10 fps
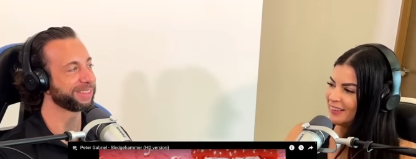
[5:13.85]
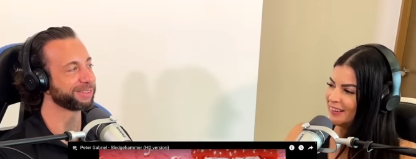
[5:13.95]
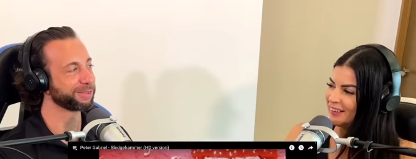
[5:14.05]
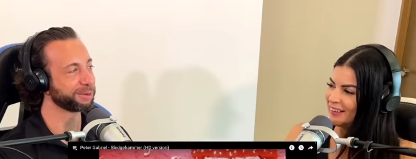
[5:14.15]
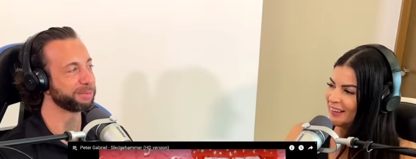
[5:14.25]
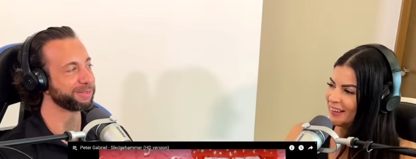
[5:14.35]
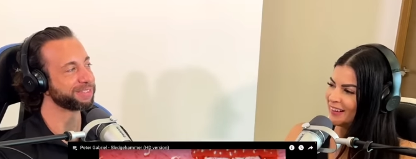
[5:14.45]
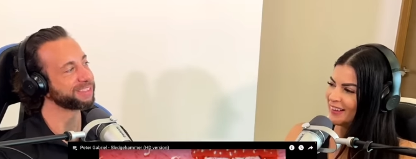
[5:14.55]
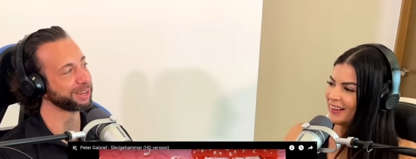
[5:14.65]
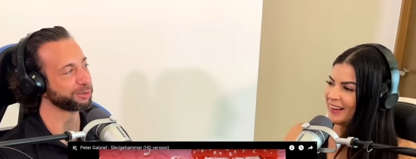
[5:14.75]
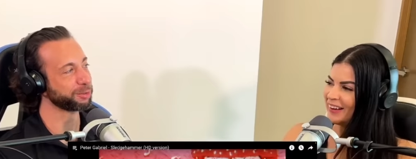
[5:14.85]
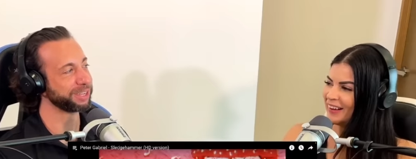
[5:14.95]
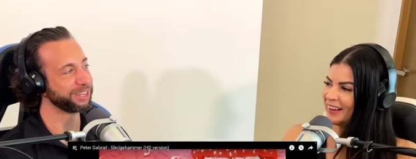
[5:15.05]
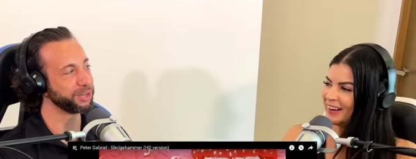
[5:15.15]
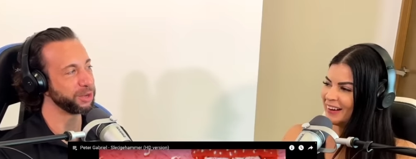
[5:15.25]
Speaker 1: There's a little bit of sexual
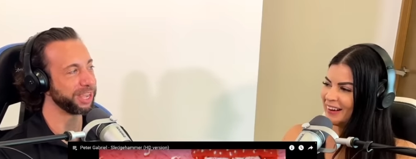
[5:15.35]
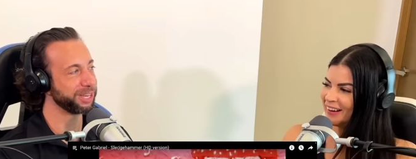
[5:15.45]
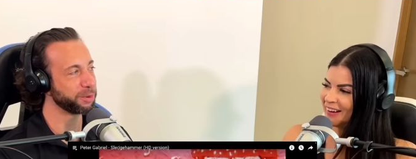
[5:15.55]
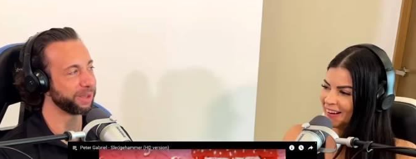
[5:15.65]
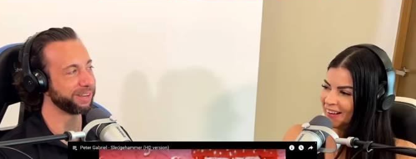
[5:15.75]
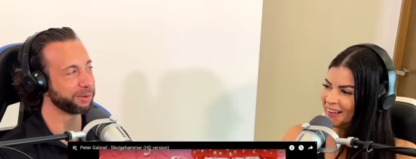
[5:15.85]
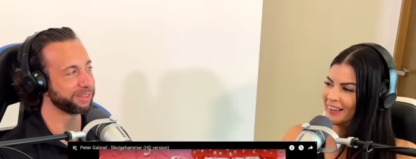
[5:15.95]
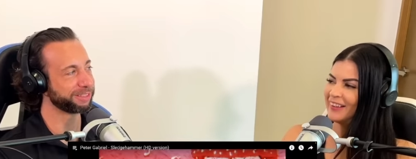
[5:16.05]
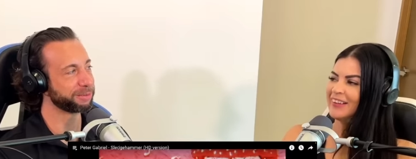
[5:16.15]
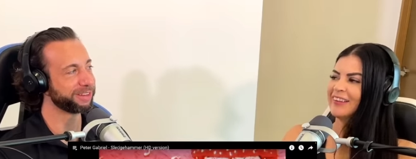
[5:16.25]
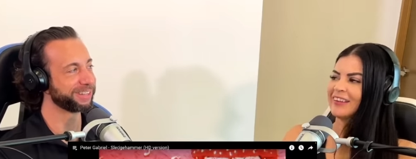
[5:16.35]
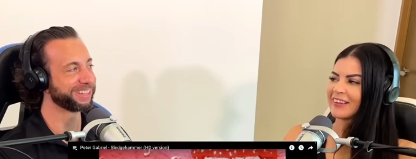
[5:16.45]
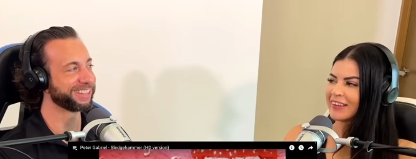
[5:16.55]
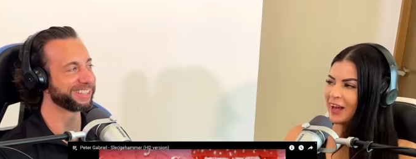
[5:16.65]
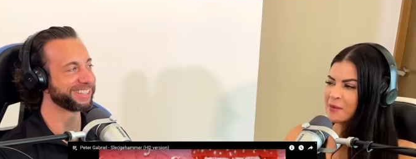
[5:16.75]
in, innuendo in this one.
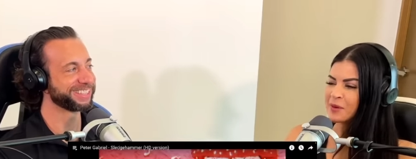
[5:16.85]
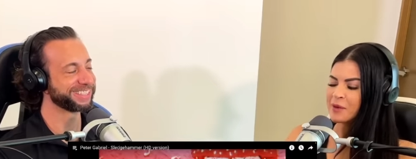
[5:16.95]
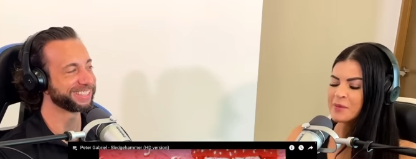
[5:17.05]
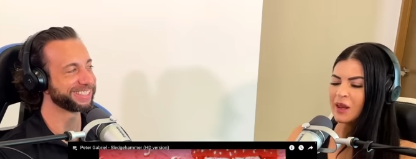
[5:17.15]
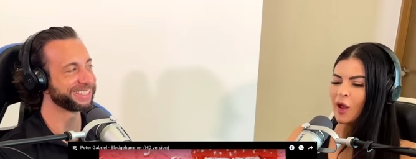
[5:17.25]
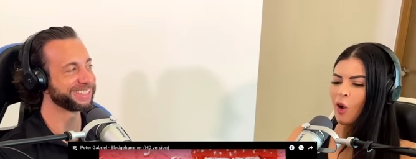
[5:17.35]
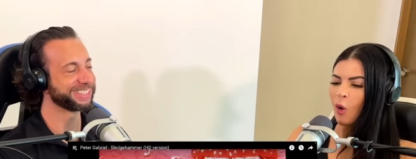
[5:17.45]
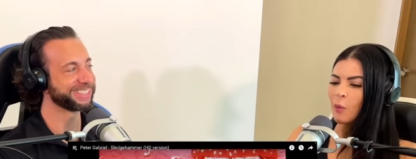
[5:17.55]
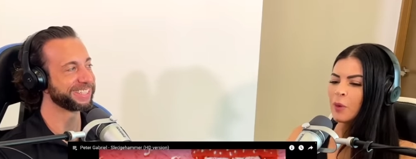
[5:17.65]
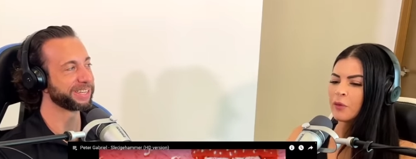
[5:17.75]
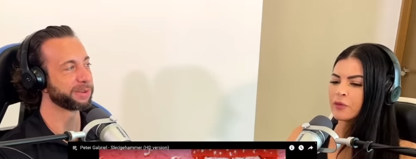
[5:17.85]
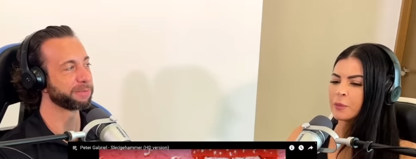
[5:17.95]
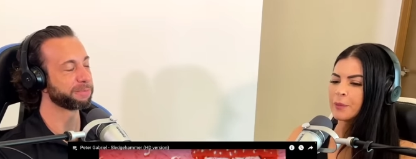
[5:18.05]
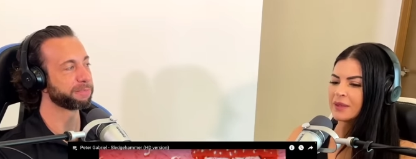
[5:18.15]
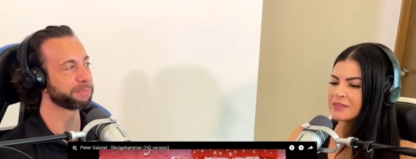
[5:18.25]
Speaker 2: Yeah, but I mean, I almost
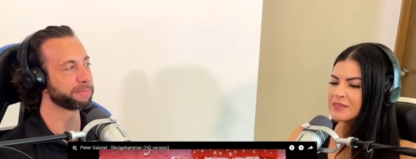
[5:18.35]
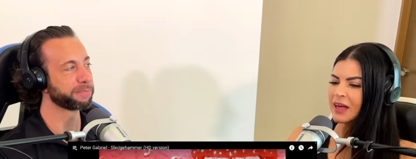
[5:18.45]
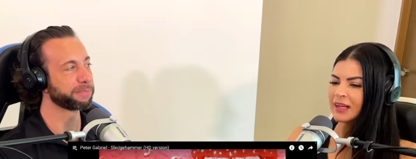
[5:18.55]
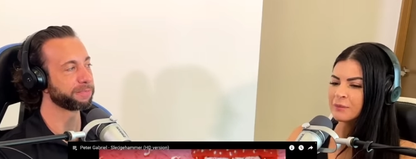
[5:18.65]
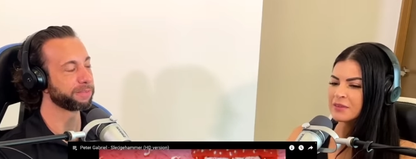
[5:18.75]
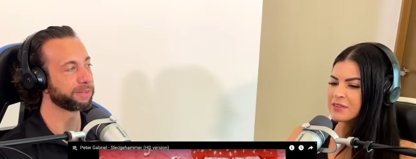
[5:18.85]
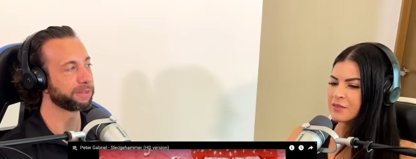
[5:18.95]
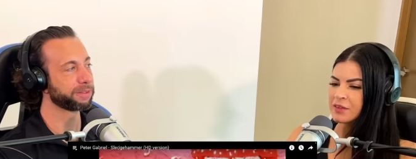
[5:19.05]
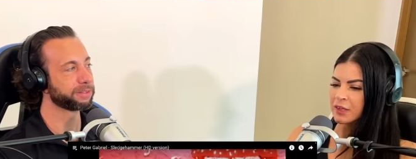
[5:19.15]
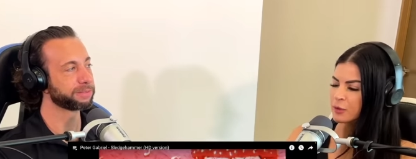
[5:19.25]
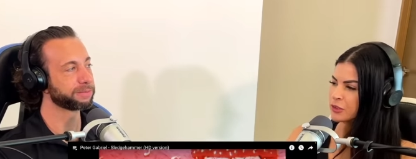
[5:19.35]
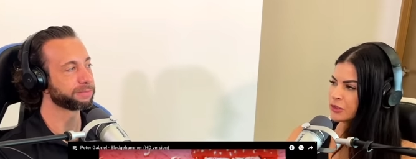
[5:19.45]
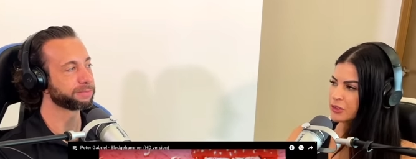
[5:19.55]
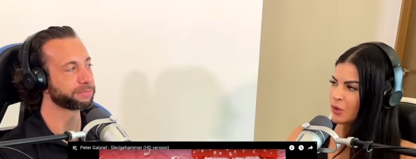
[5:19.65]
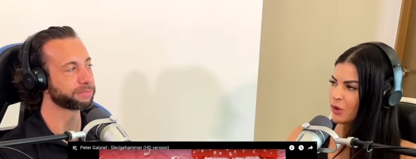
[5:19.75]
missed that because the video was
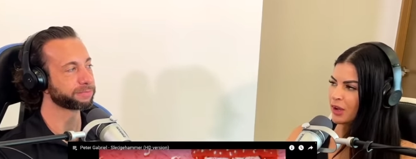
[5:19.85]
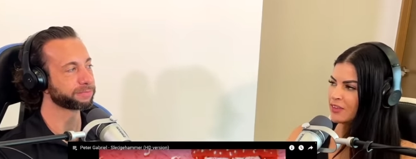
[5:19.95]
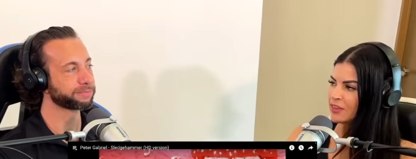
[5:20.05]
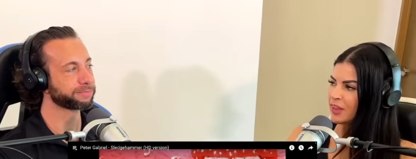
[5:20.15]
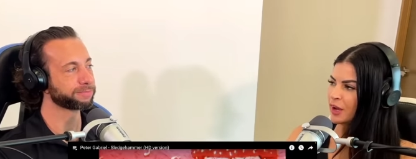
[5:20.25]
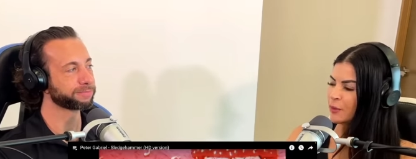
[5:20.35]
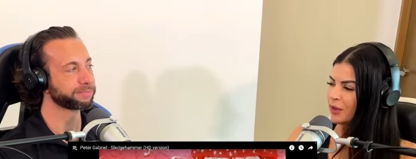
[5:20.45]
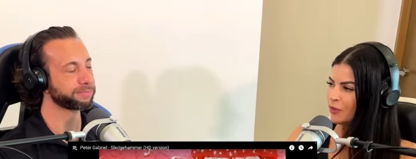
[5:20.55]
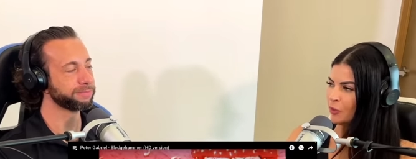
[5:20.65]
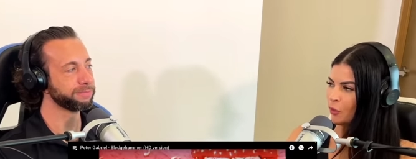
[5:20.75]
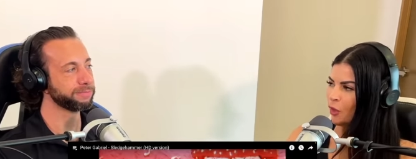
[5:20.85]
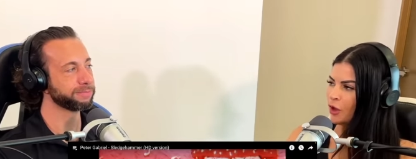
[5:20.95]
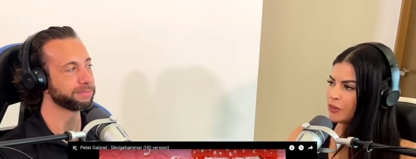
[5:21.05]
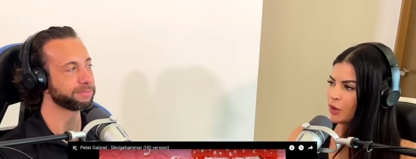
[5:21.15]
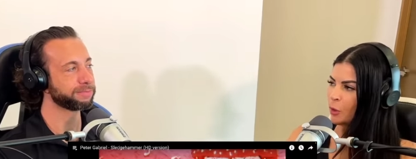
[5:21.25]
just so crazy that I'm like so
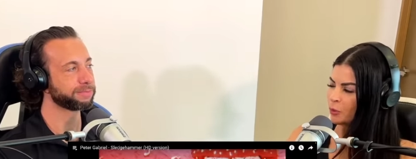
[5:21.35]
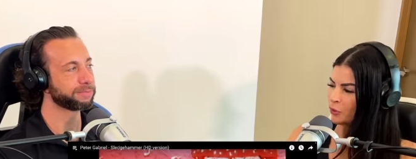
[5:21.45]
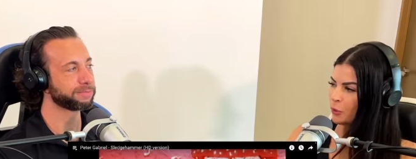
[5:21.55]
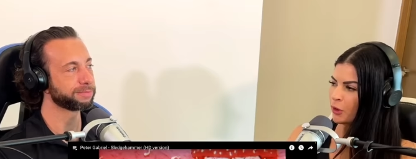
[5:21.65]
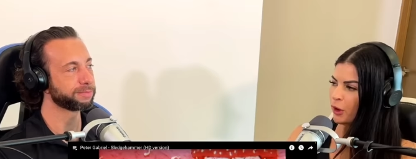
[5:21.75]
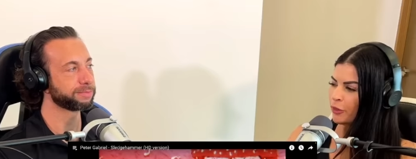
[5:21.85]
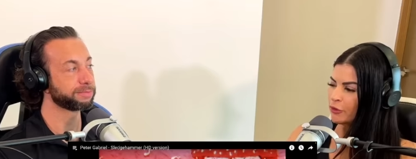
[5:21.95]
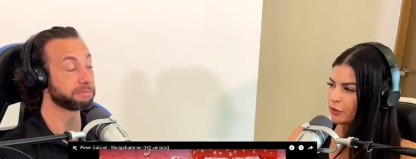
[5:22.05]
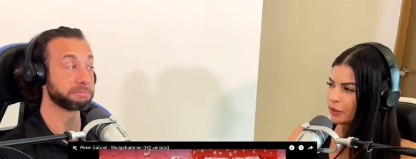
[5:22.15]
locked in on what's going on on the